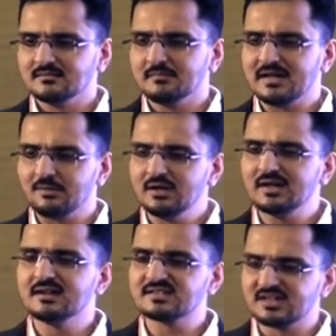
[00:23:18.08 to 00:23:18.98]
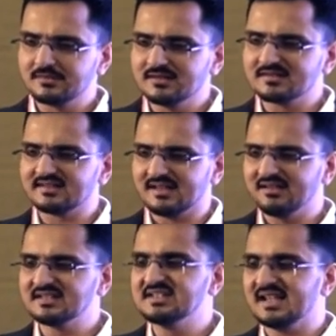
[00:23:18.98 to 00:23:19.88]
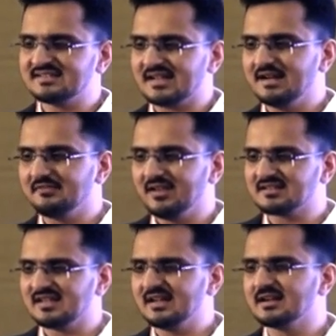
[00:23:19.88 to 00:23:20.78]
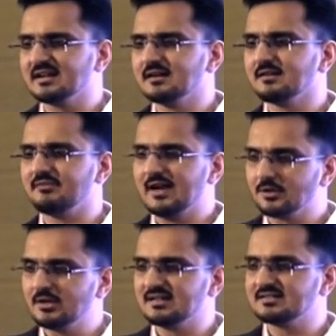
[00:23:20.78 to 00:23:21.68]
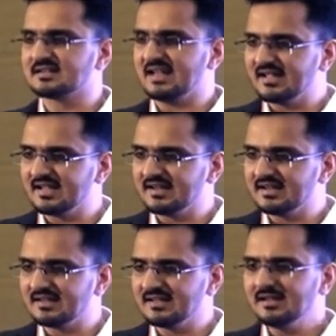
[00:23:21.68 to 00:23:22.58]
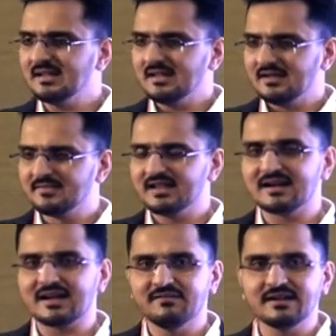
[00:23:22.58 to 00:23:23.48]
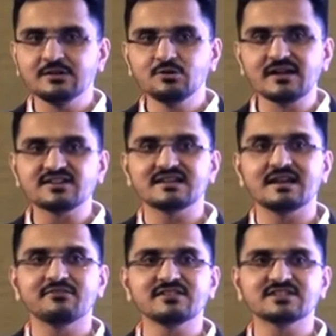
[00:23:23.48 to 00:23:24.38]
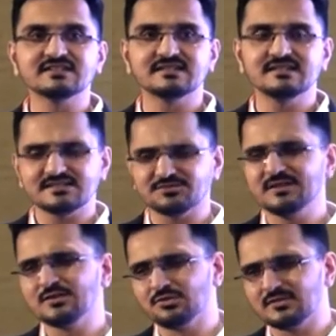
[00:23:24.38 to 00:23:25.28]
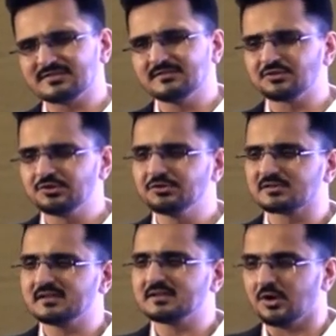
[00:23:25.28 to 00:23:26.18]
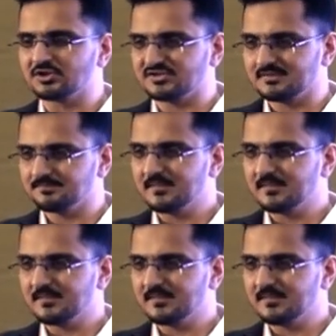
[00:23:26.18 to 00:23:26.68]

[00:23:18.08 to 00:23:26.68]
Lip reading: metabolic disturbances, having GI side effects like flatulence, diarrhea, if they are having nutrition deficiency, so in those we should use with caution.